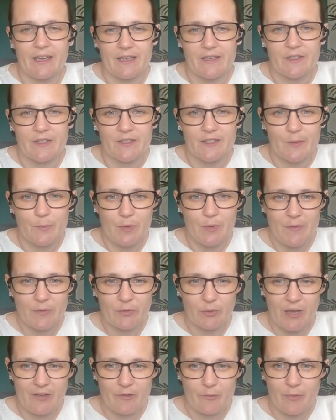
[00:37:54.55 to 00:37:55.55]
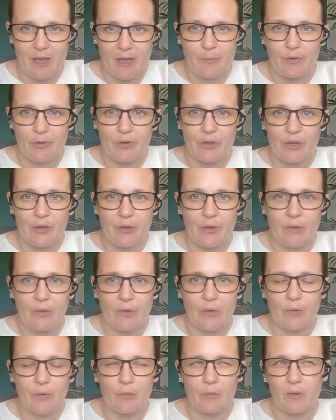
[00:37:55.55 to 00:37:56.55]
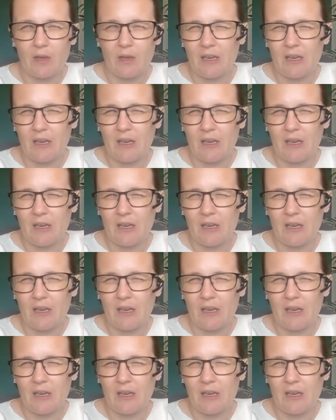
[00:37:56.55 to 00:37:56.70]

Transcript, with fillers: So sometimes we'll have people who